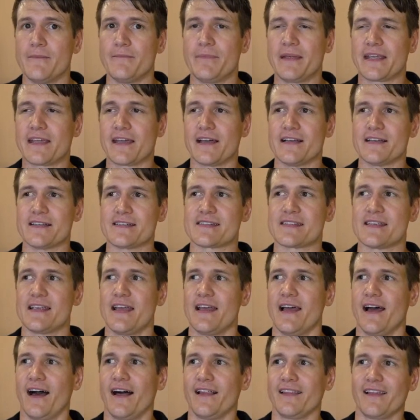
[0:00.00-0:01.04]
because
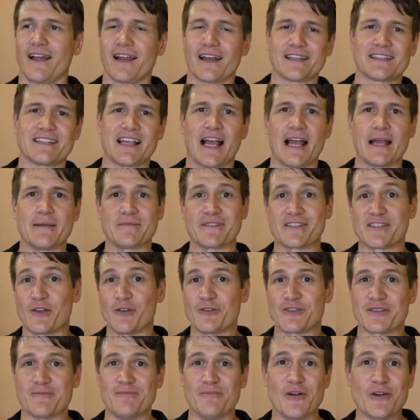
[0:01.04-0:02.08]
a lot of times
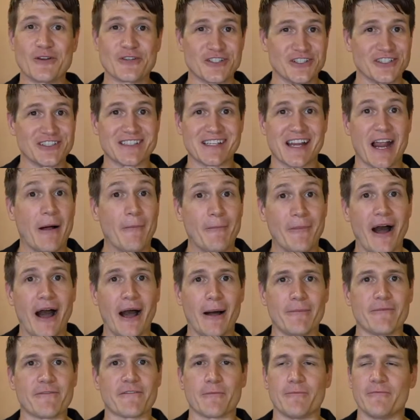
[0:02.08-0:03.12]
those emotions come
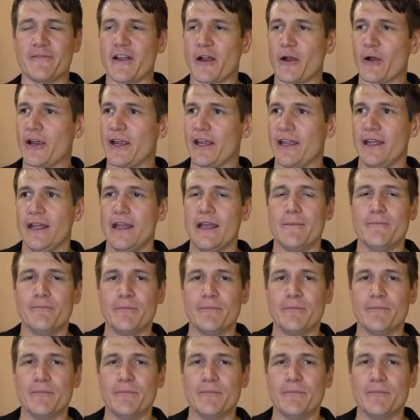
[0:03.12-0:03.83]
up from very